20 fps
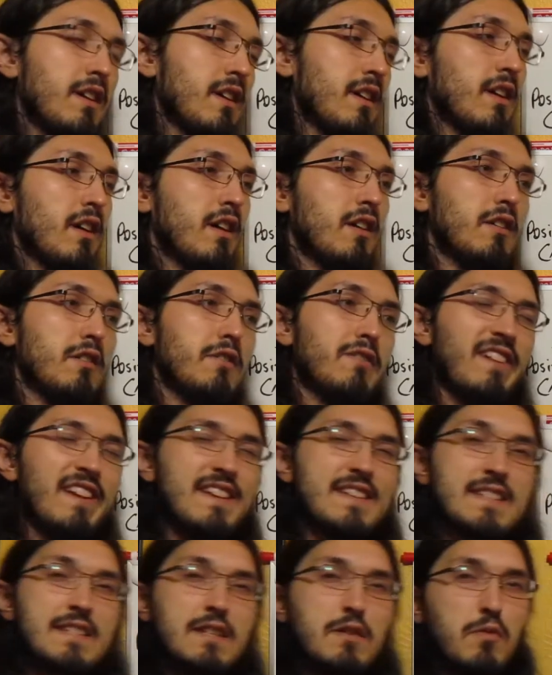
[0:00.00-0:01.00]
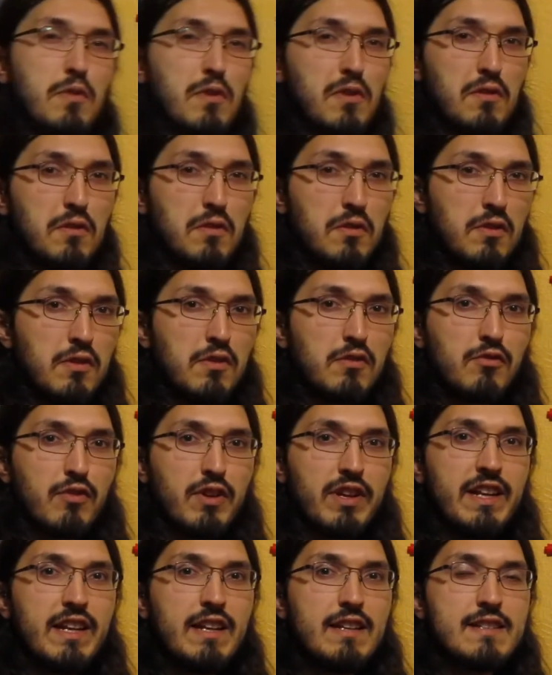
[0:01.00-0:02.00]
of a squirrel
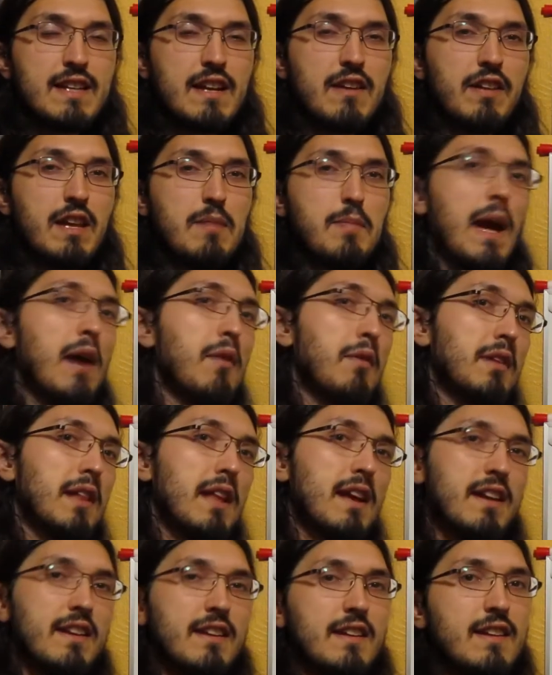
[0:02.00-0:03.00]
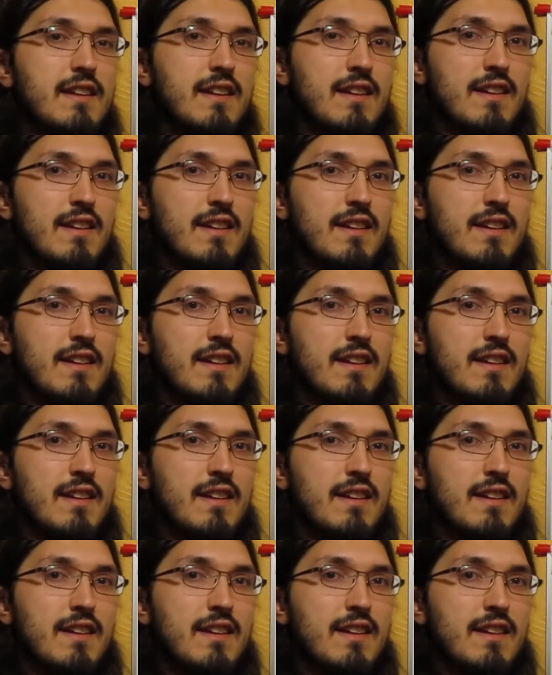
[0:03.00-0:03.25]
running down a power line